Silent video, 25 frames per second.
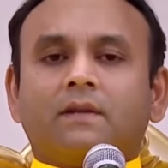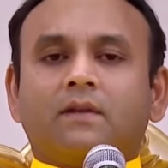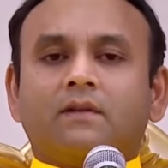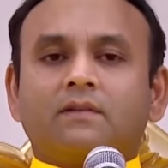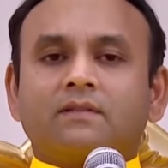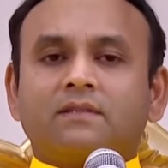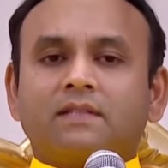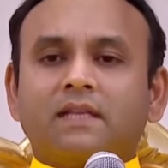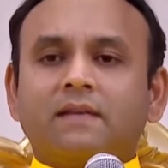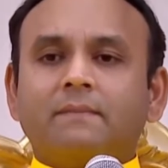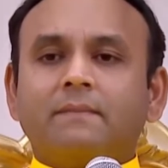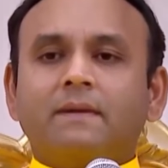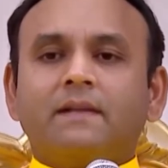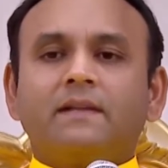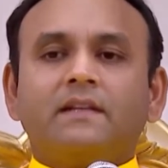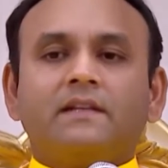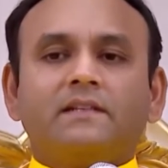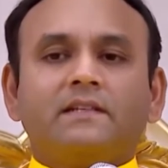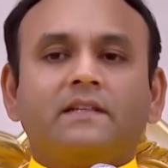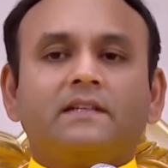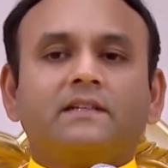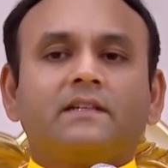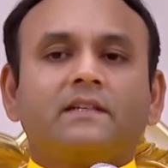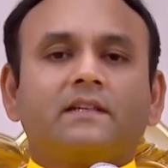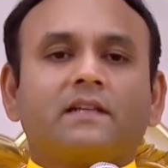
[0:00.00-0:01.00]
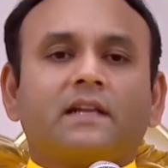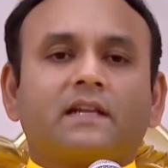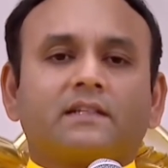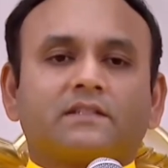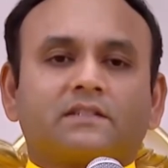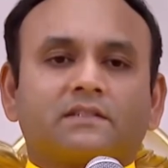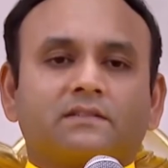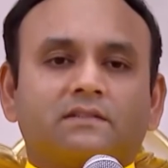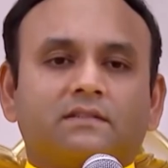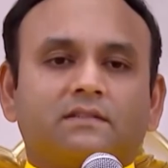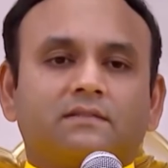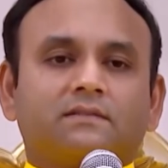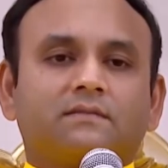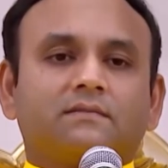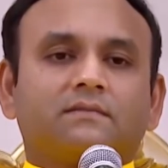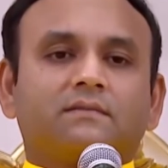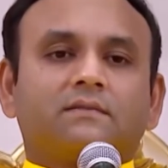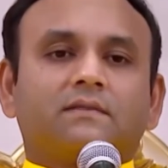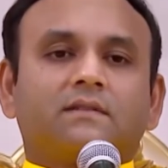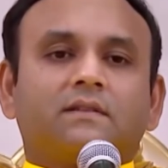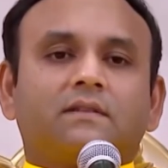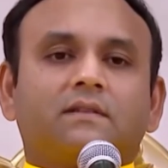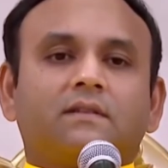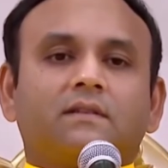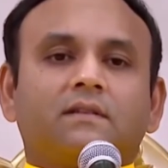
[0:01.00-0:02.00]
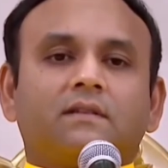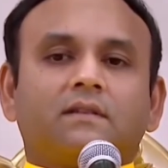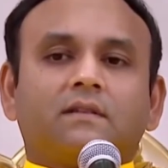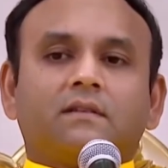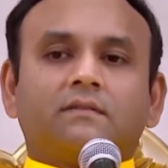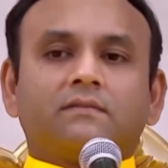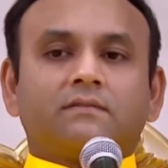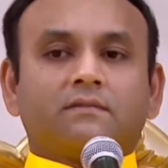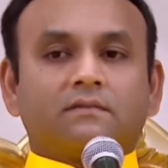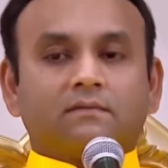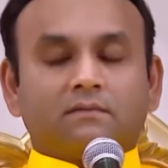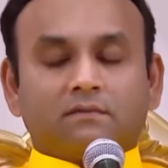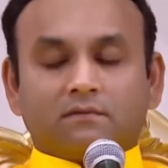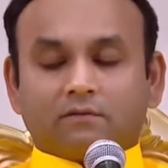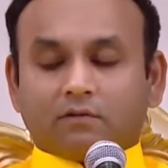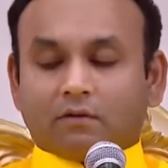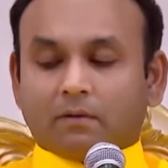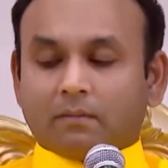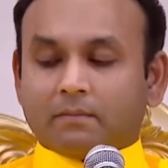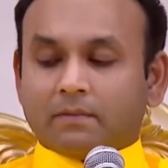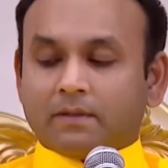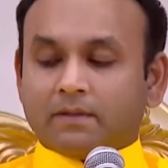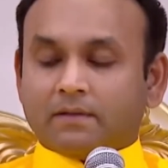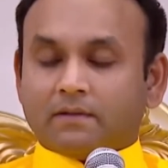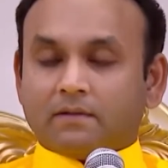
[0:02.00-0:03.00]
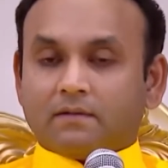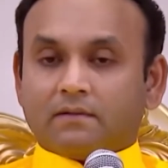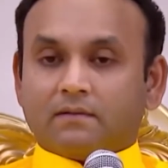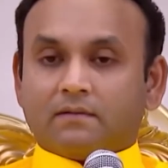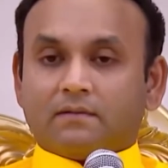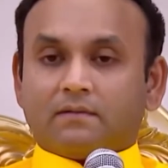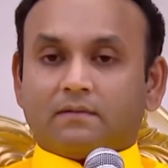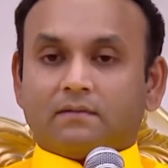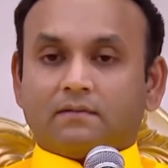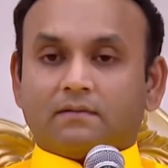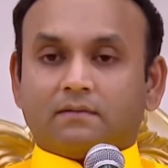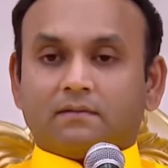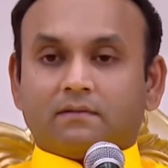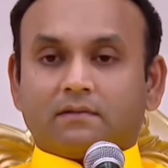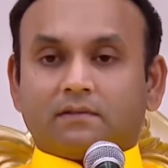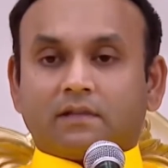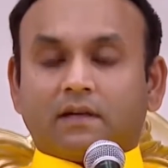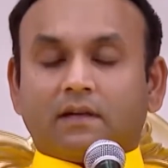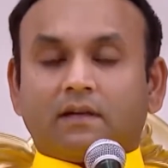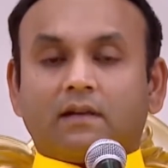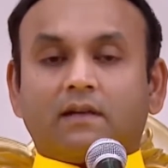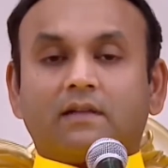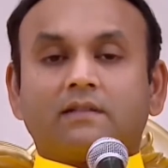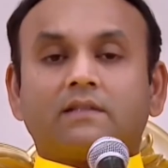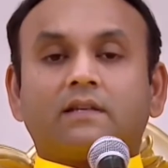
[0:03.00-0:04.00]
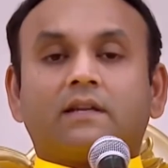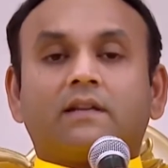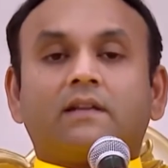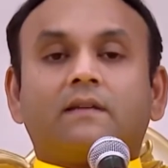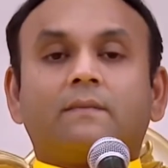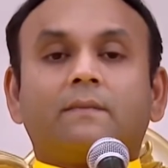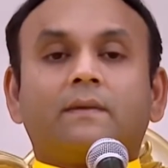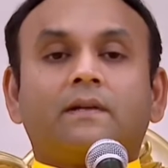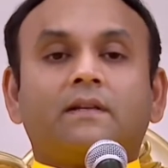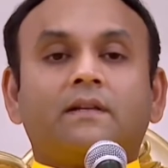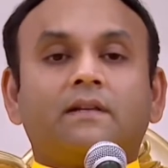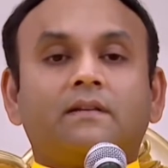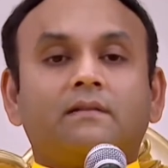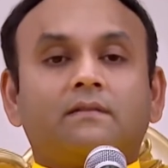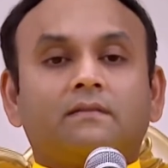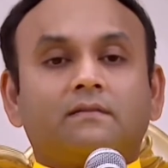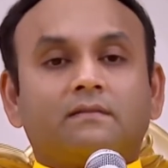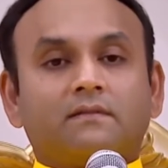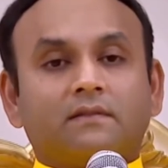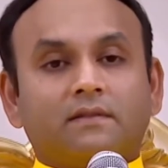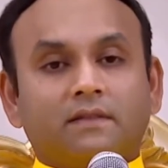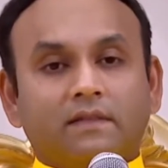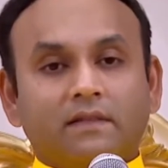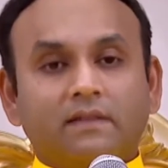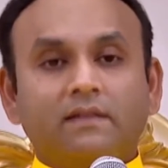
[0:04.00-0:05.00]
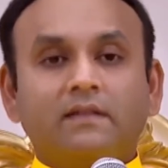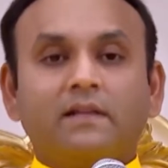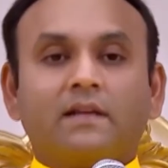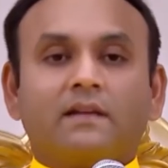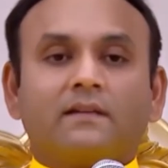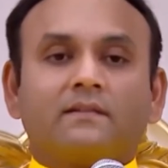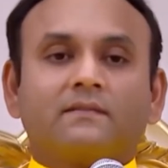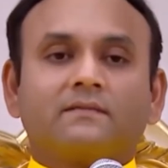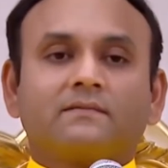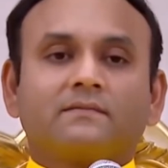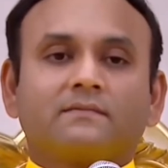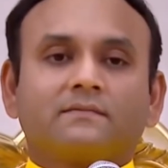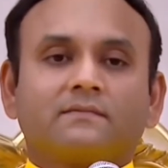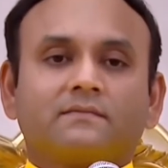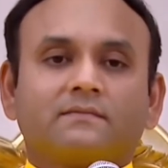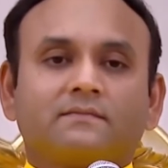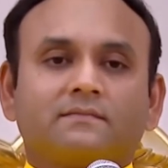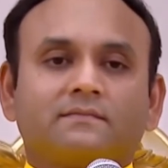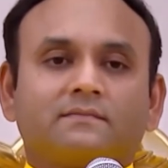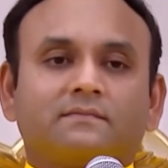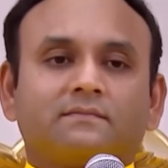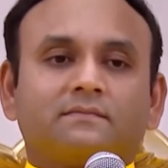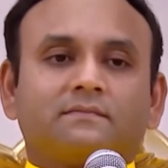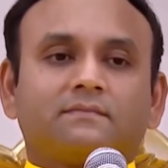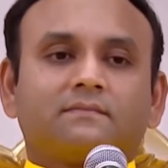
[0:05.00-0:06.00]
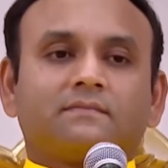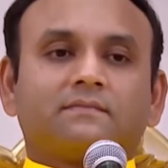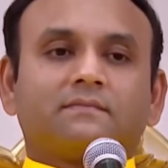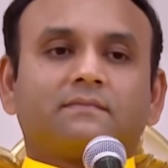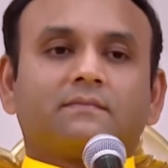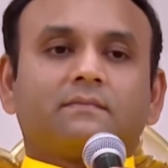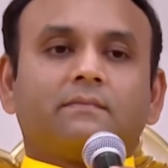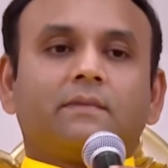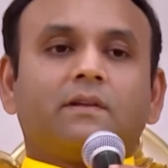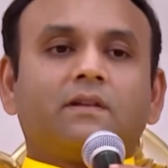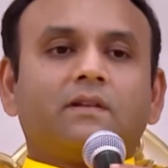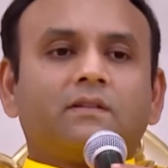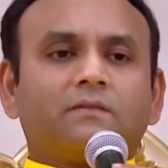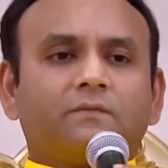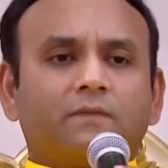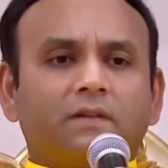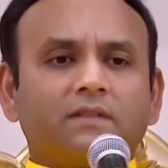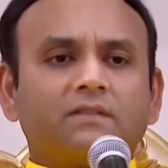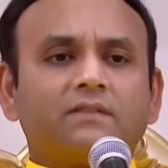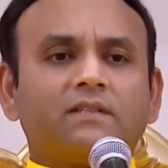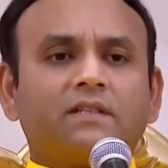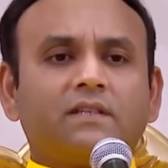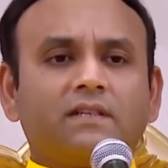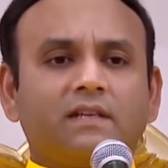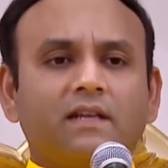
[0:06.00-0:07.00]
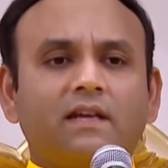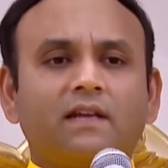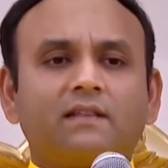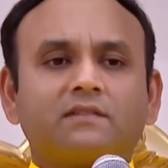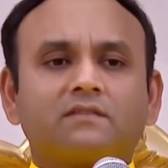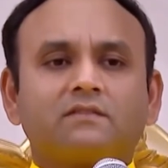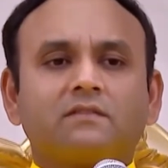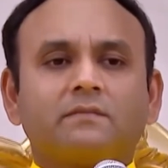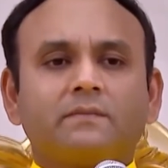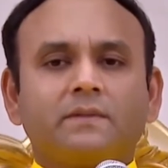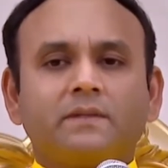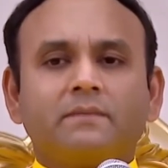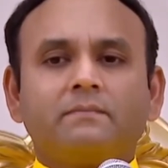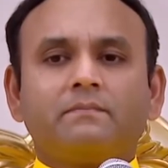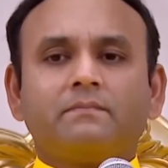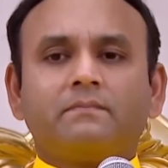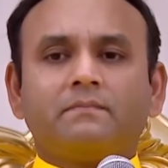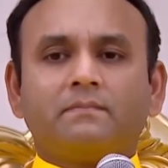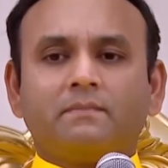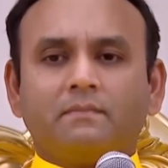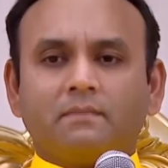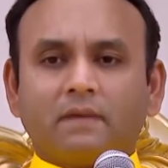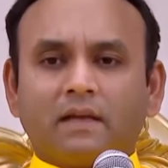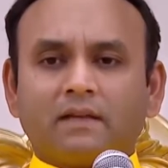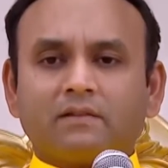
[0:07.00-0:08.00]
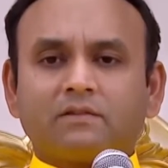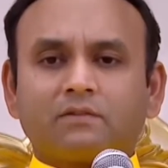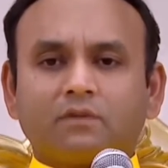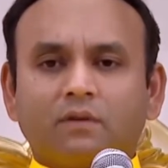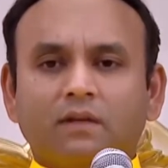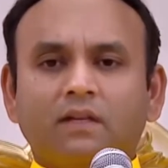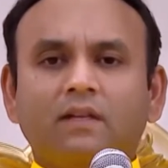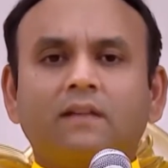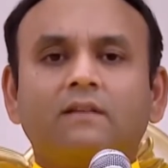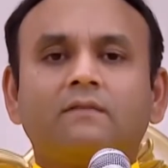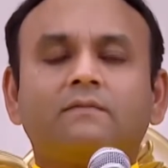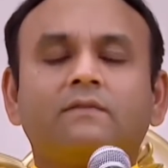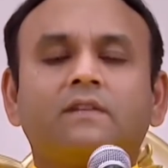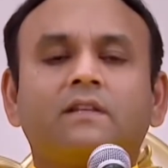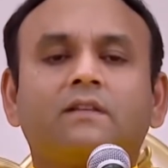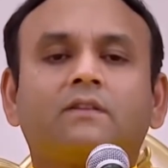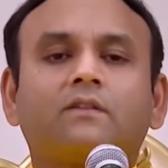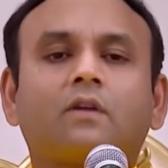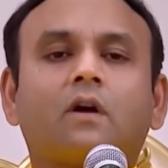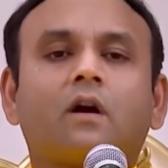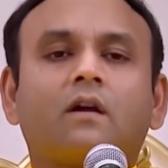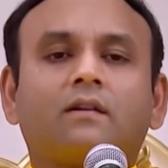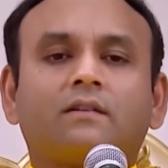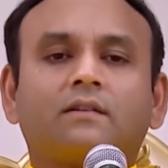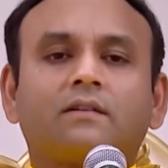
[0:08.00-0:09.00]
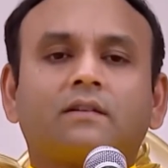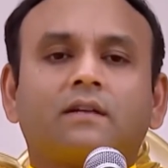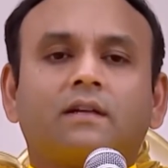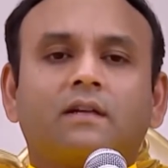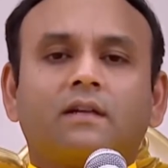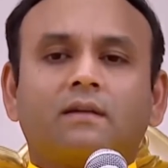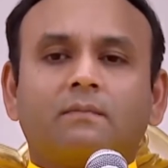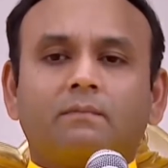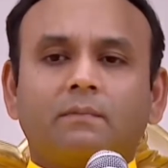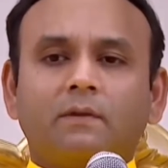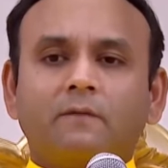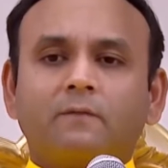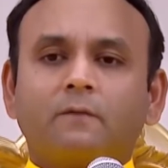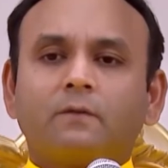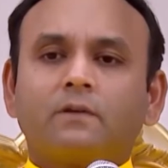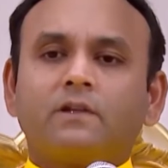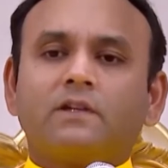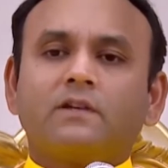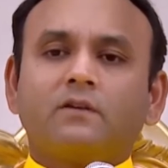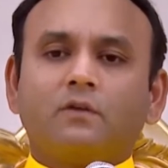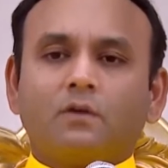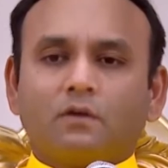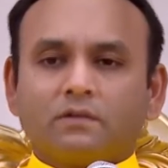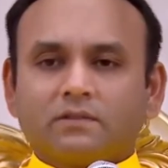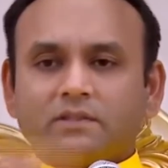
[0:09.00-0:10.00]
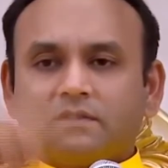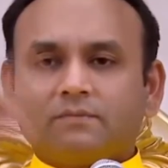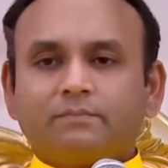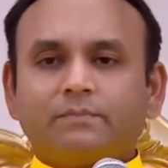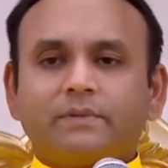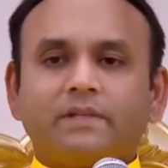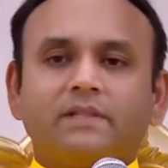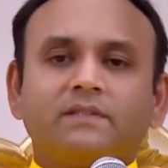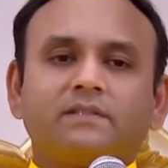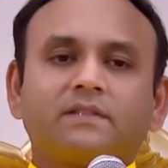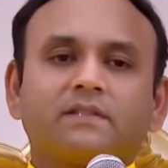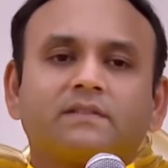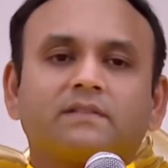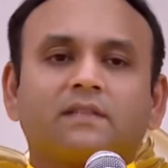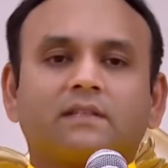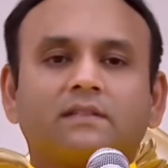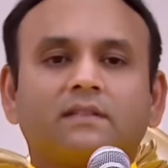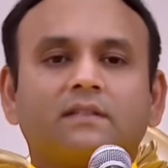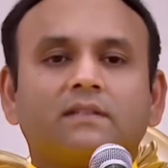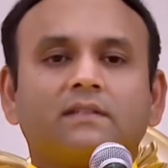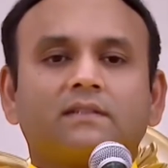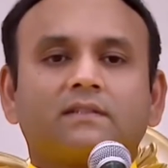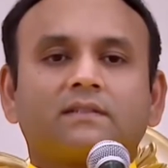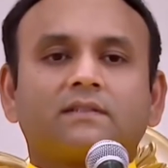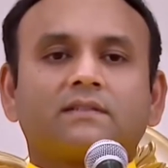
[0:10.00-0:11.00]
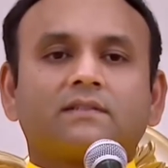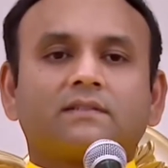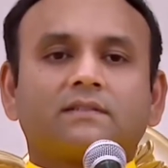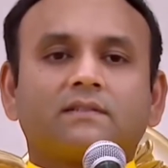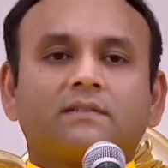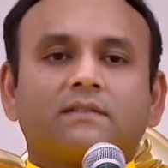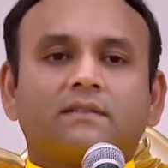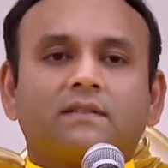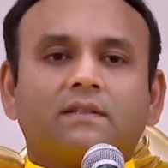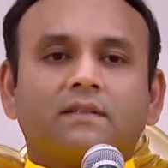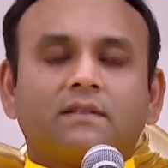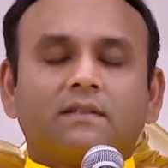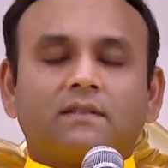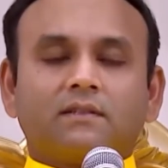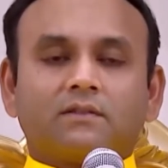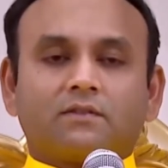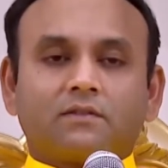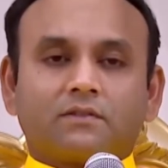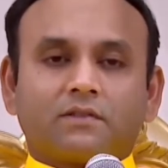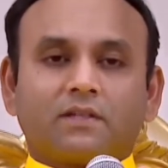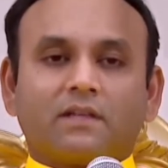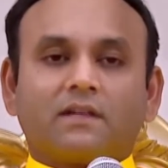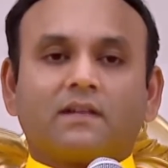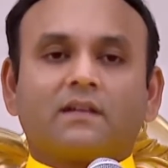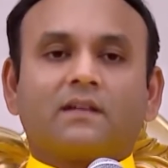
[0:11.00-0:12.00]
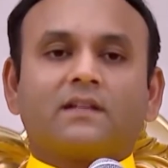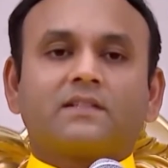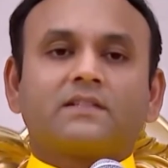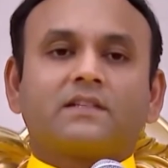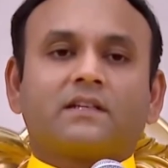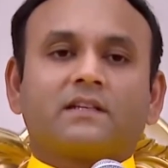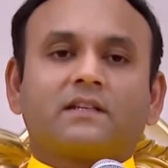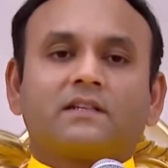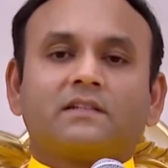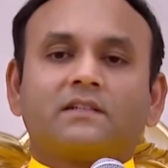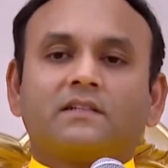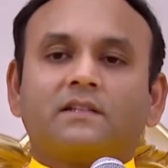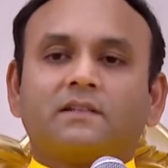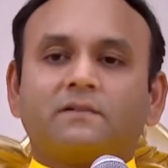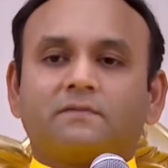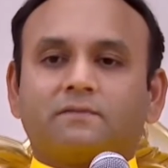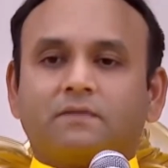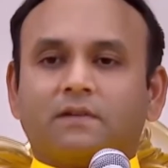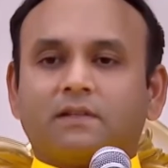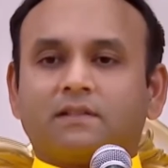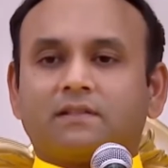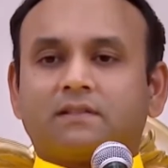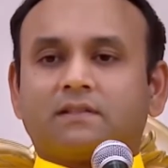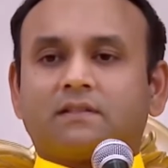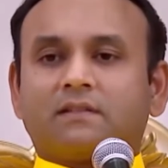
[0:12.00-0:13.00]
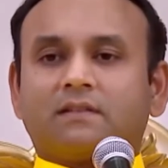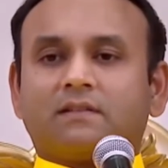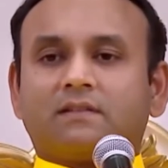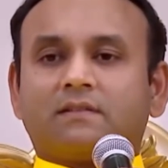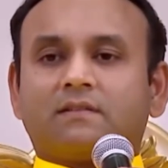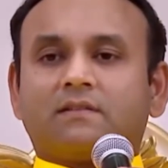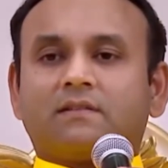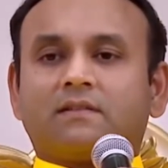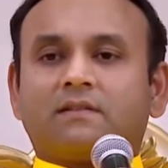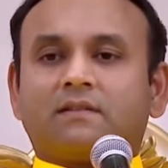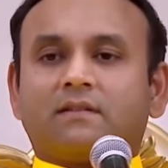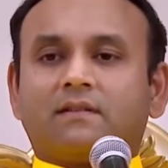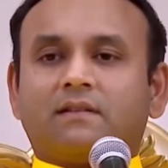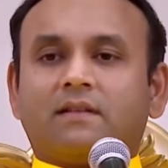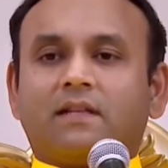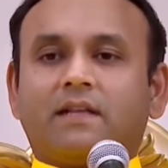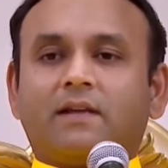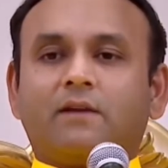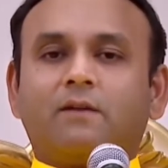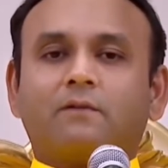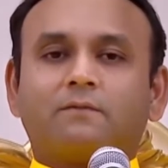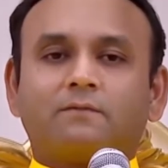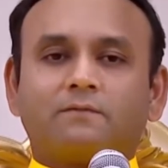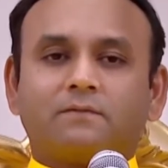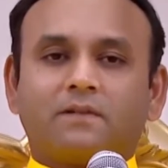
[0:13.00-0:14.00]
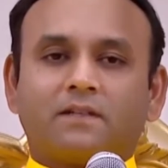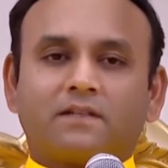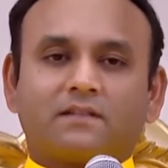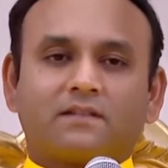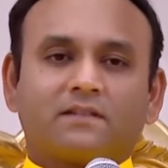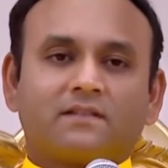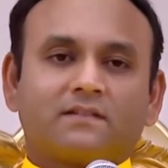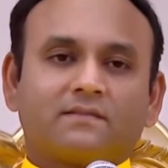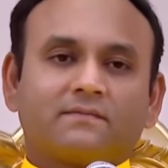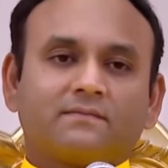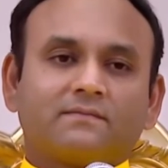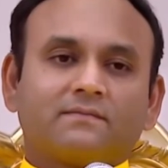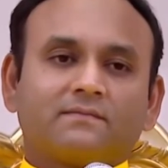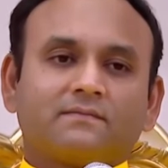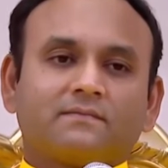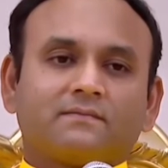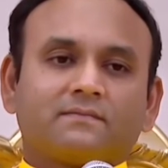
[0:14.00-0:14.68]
because they made it international. Swami Shankaracharya made it Indian. Because first India has to live the thought before it goes and preaches others. So Shankaracharya did the first leg of work,